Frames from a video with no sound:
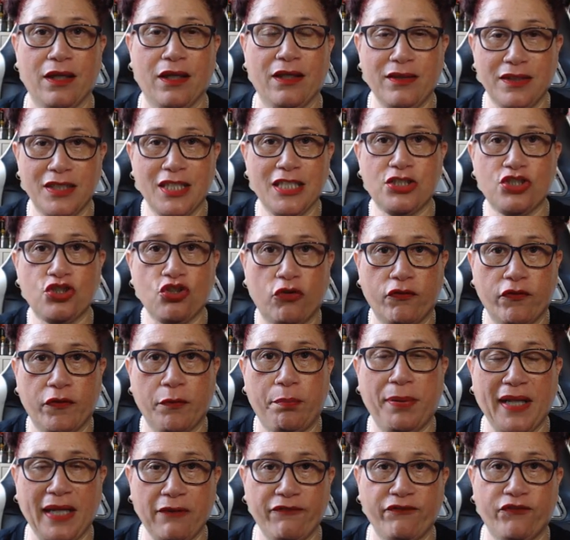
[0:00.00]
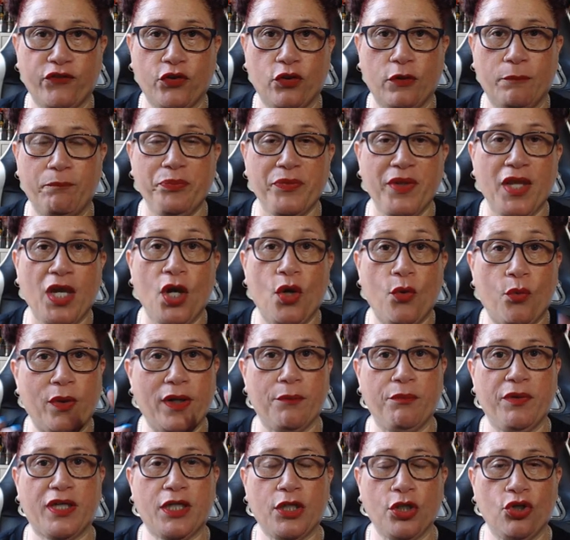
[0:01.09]
in this sort of a platform
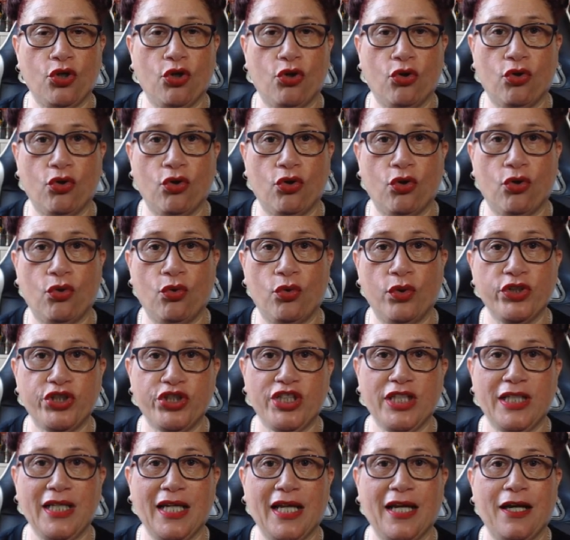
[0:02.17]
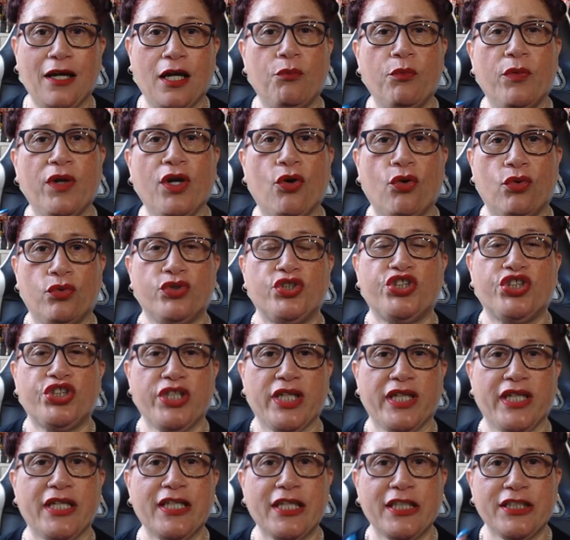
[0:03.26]
where we can all chill out and we all
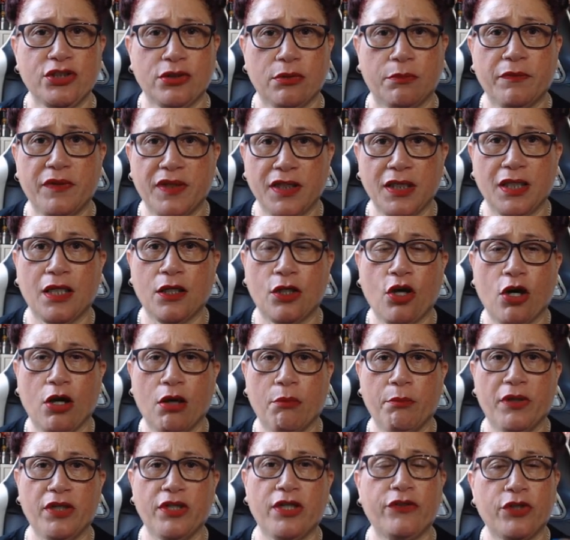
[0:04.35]
share something in common,